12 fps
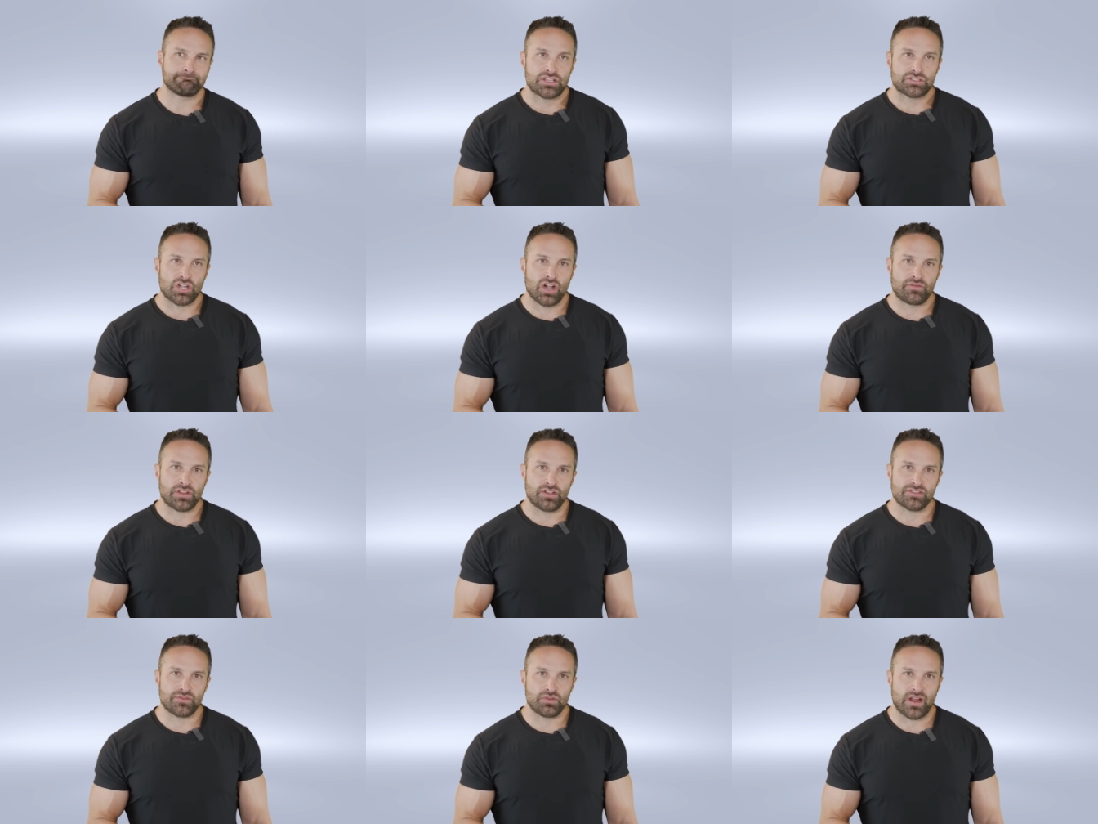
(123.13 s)
So for
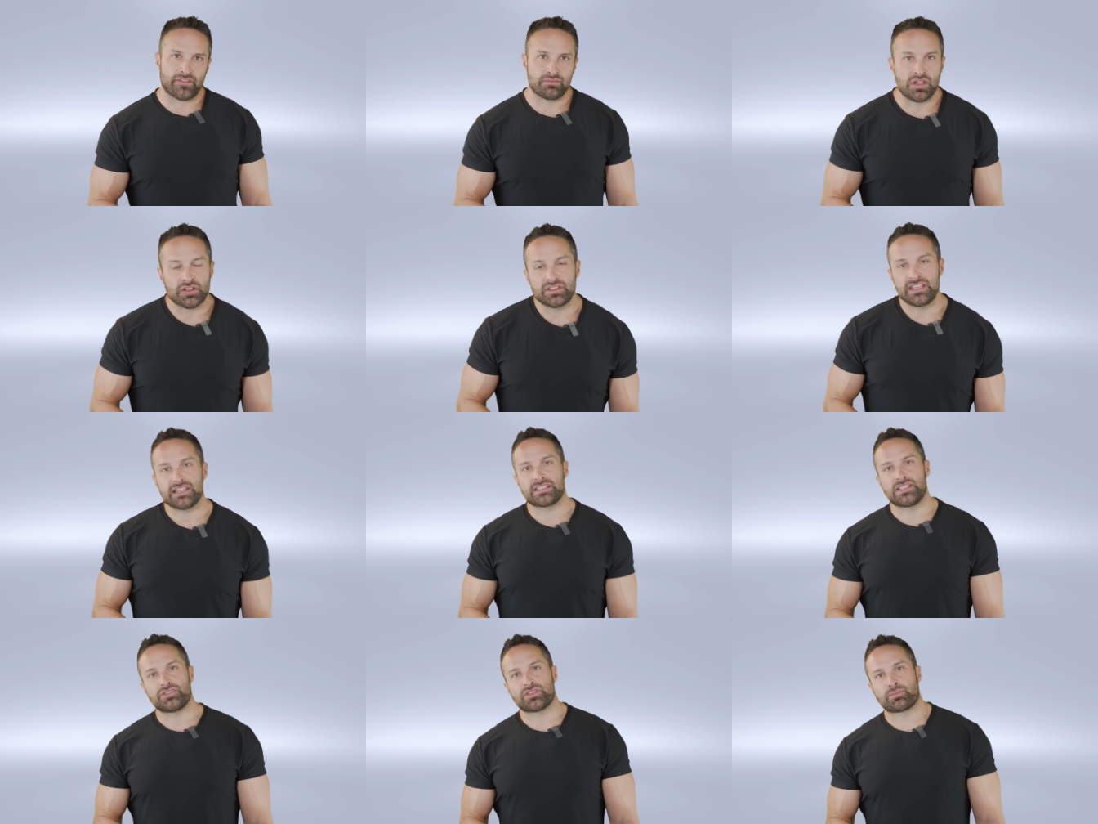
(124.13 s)
those of you not familiar, the
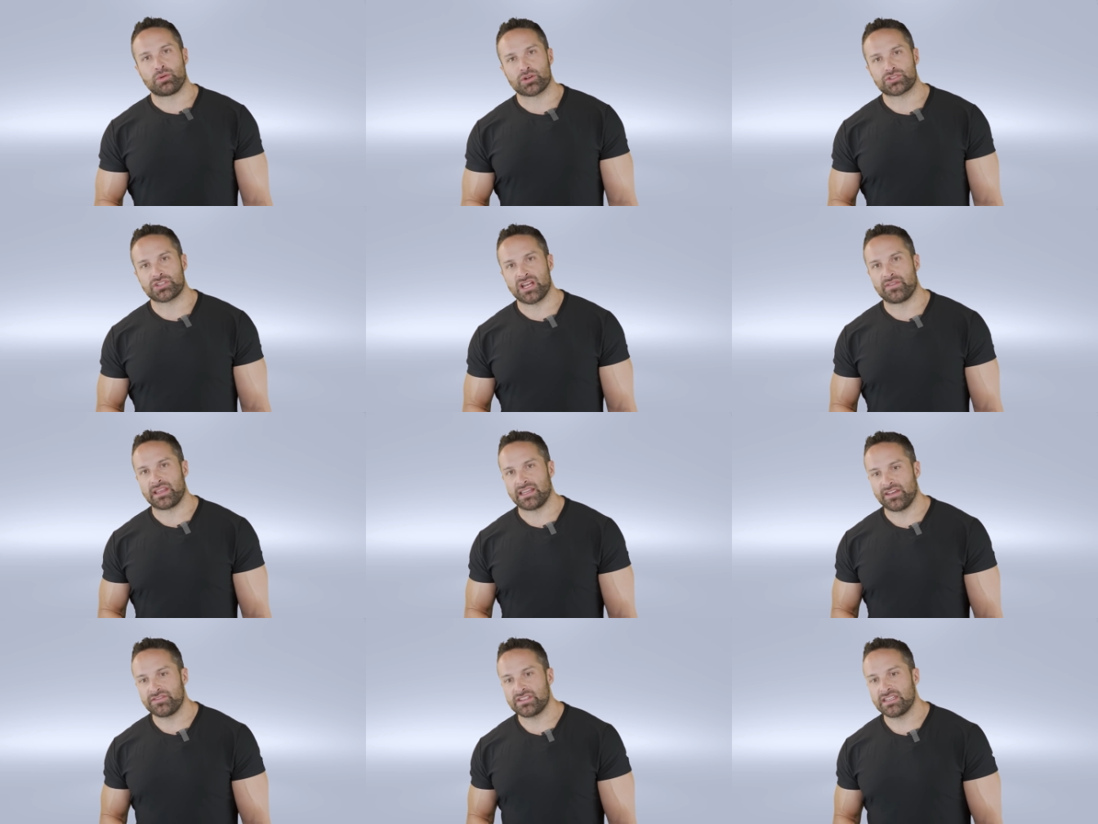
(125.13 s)
eccentric portion of a
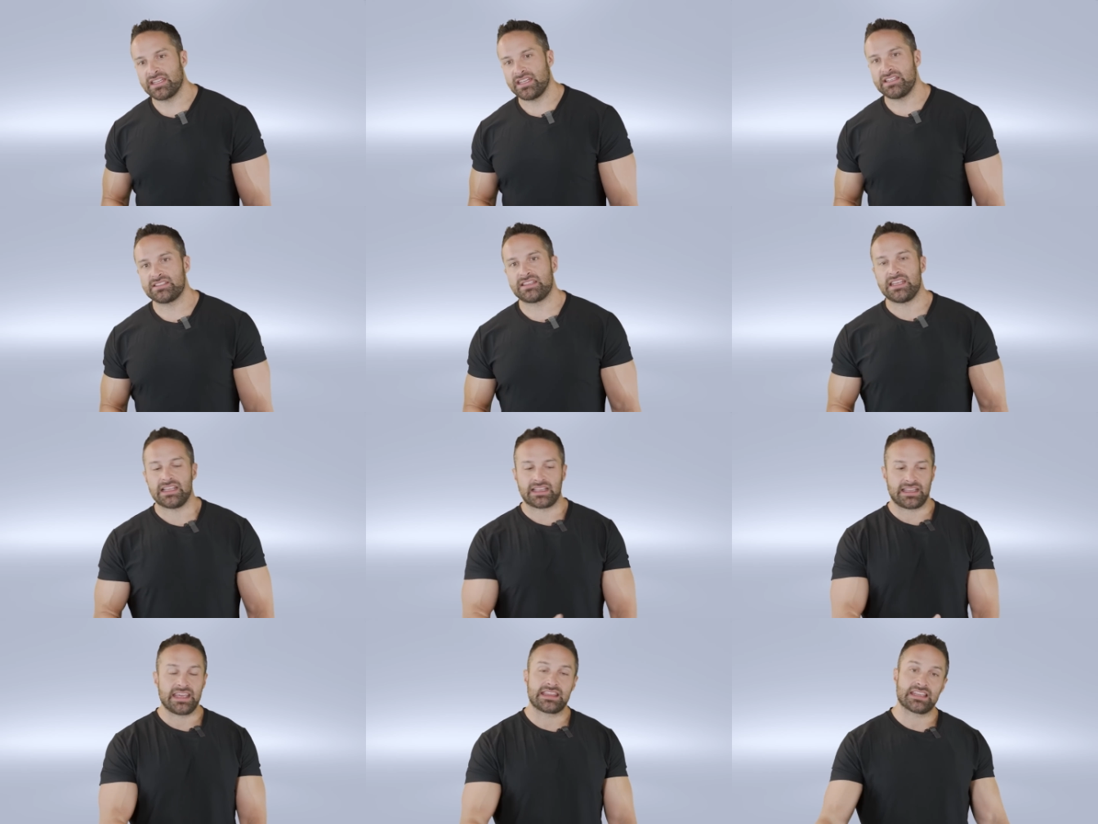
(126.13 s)
lift is the
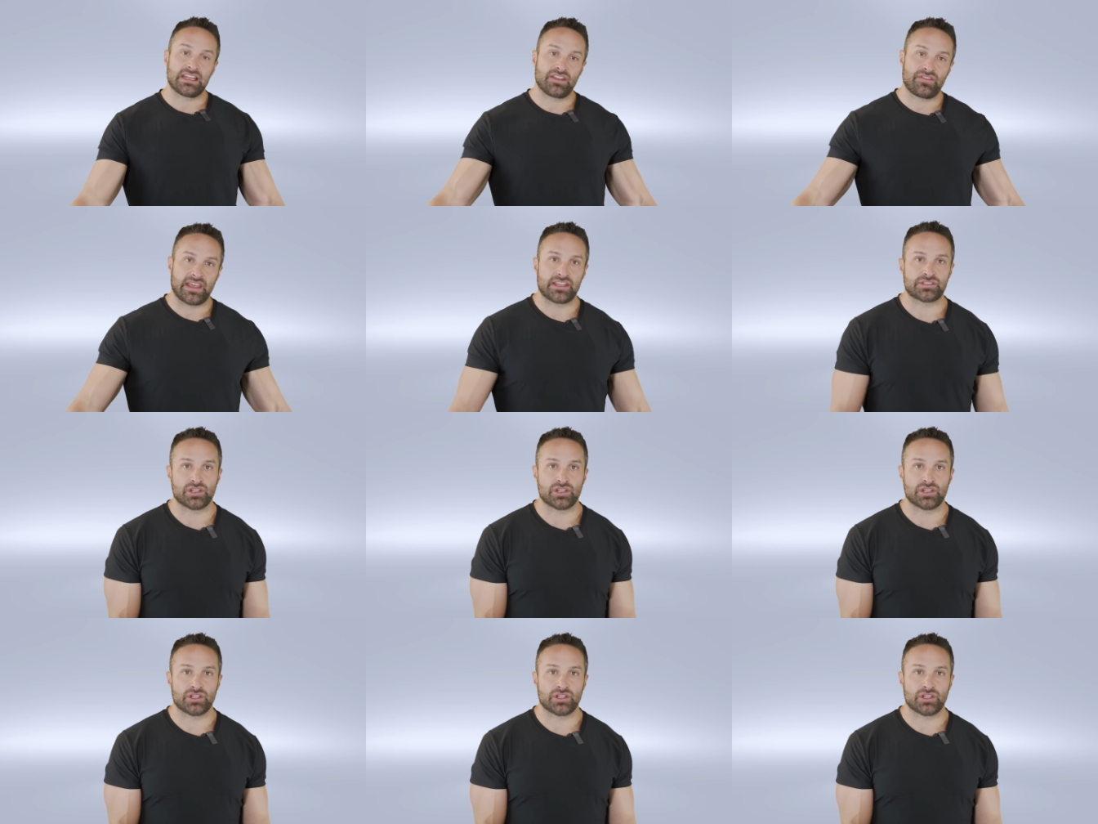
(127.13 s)
lengthening phase.